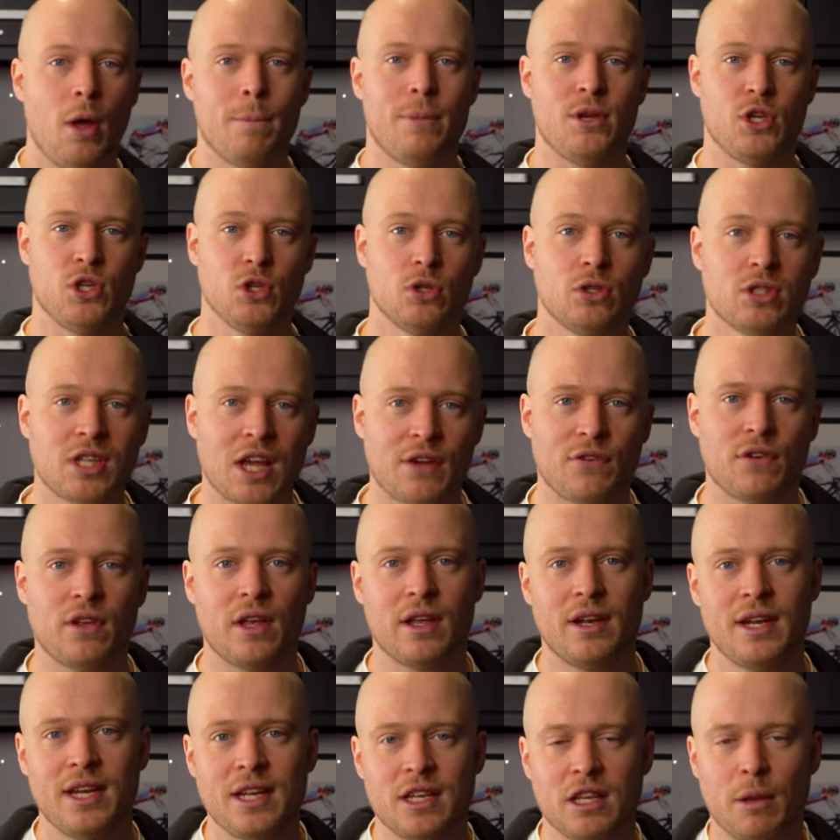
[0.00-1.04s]
But you'll
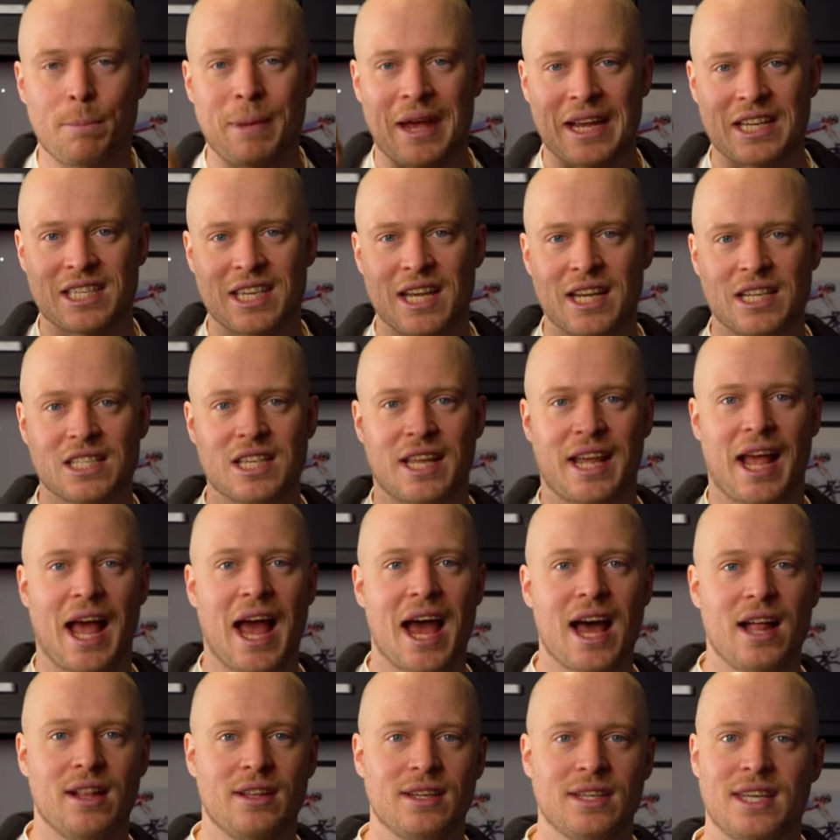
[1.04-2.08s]
definitely need the basics like
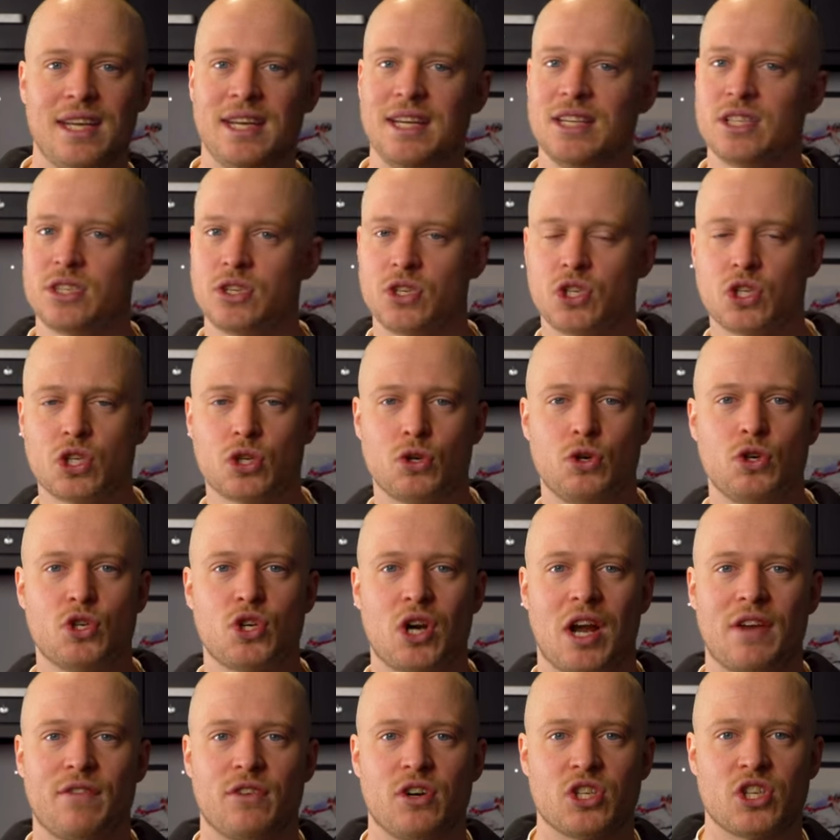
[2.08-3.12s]
Allen keys,
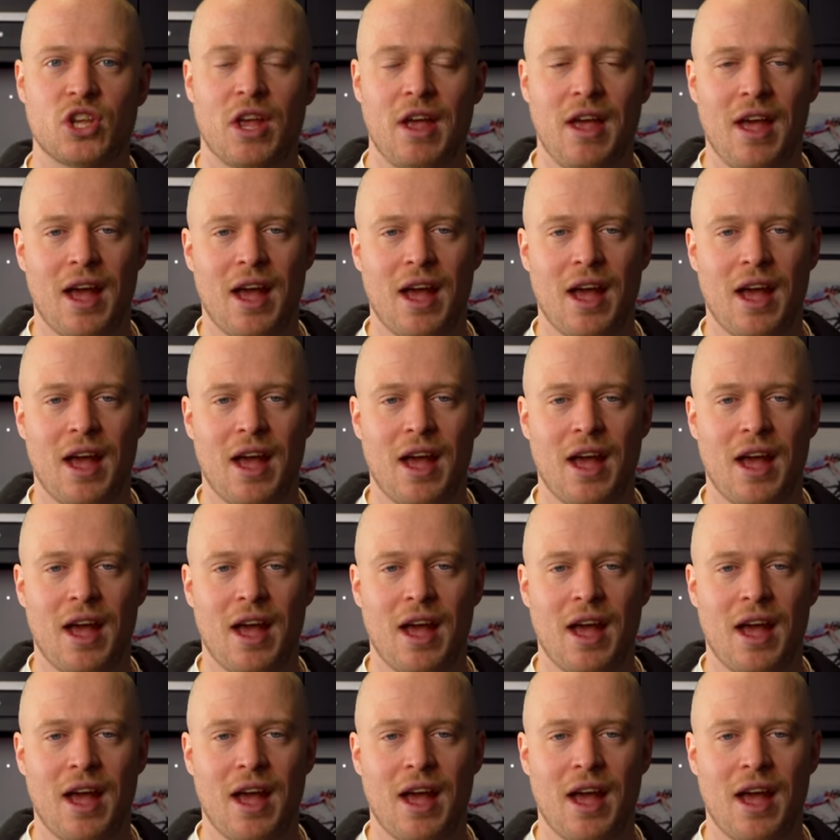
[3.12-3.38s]
screwdrivers,